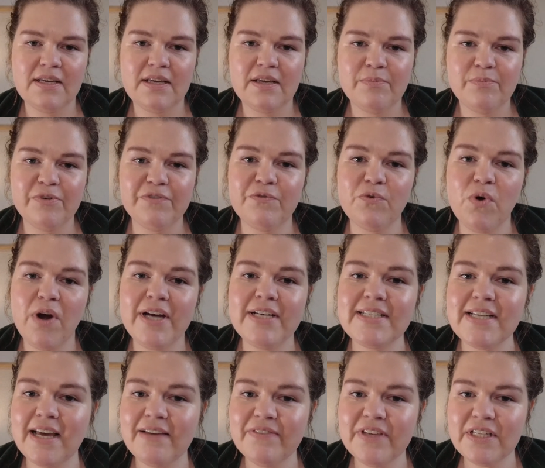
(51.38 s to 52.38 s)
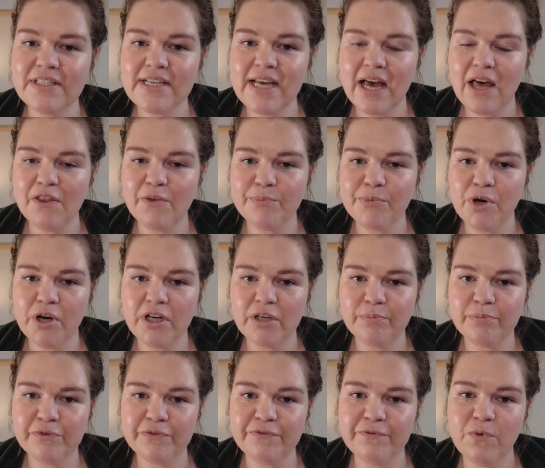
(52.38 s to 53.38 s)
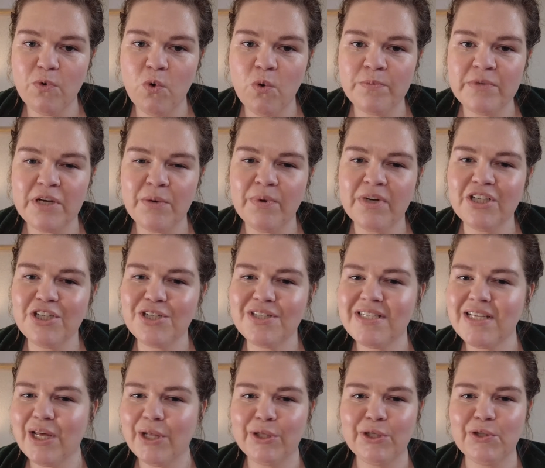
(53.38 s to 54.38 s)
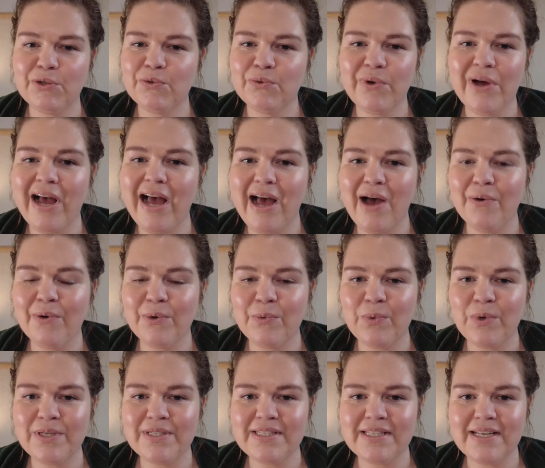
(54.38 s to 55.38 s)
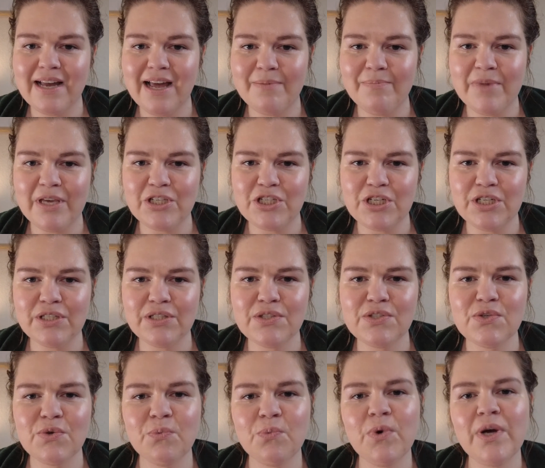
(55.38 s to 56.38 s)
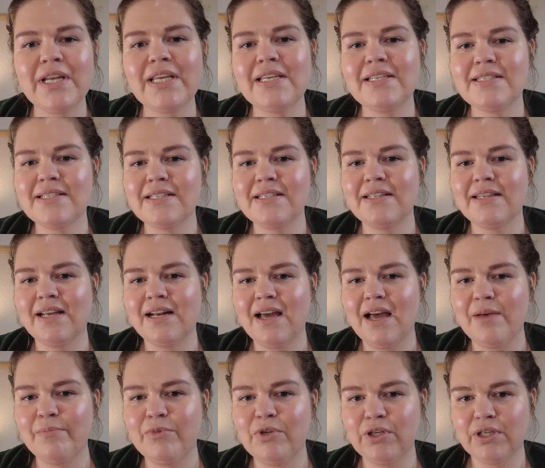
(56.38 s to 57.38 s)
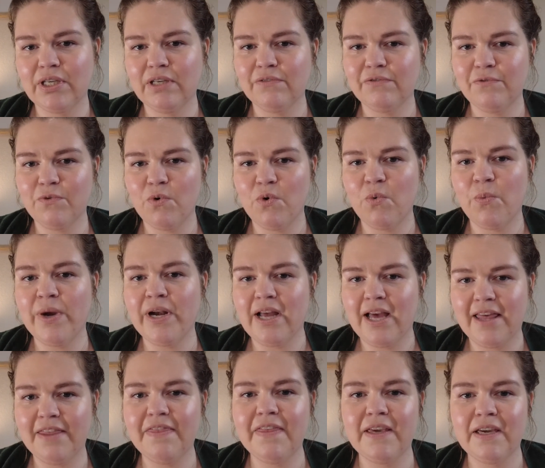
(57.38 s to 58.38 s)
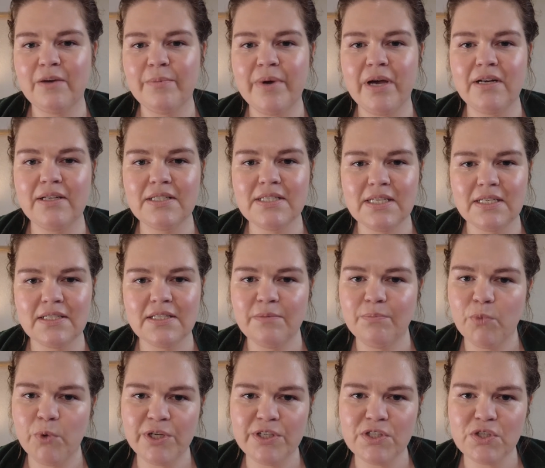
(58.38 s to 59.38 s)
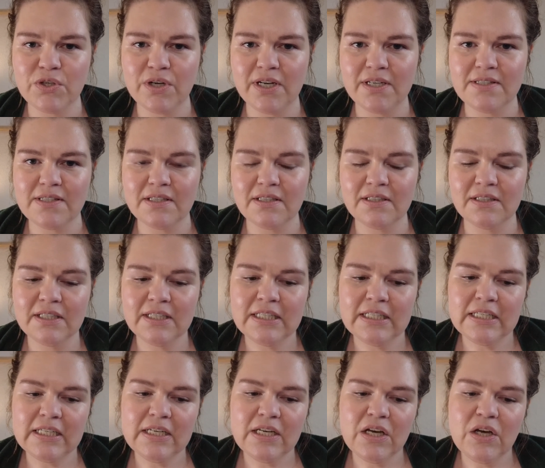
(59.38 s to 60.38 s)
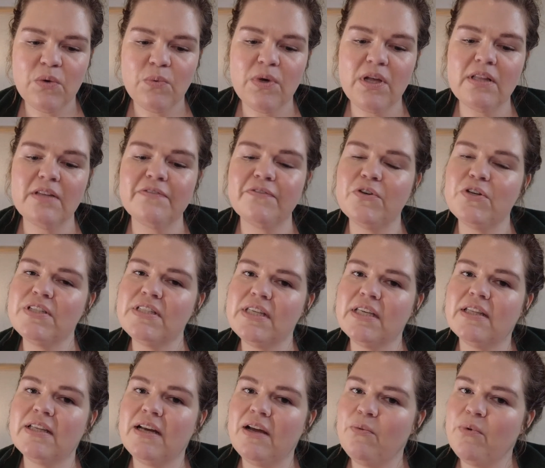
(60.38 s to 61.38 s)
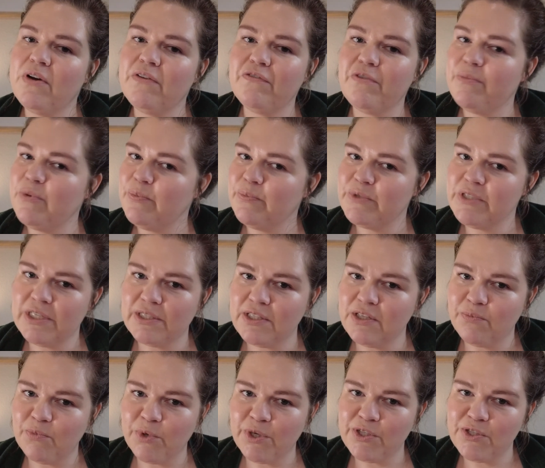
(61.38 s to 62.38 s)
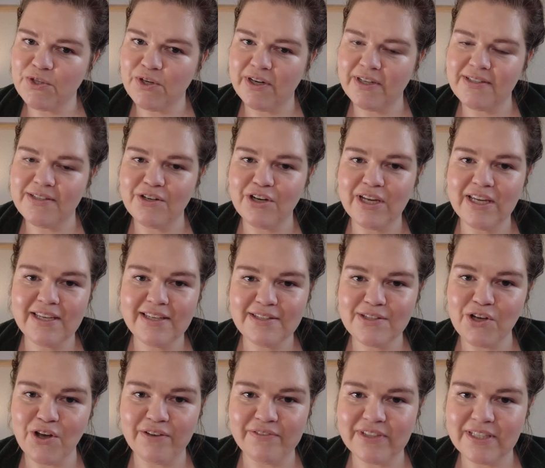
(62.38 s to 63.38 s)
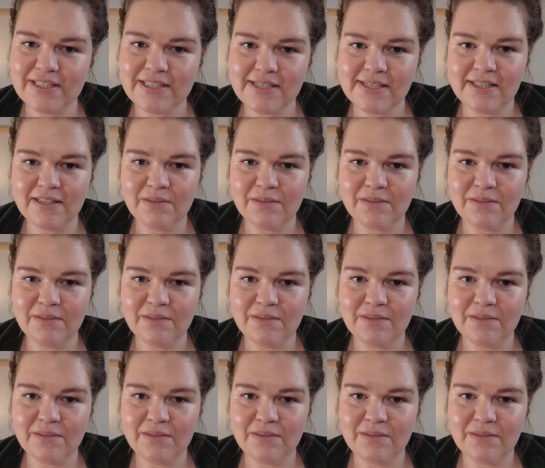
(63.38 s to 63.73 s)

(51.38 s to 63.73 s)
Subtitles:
Before I dive into how the product performed, I want to just tell you how it was that I measured it. So what is it that I'm looking for when I think about a tinted moisturizer? Well, the first thing that I want from a tinted moisturizer is obviously the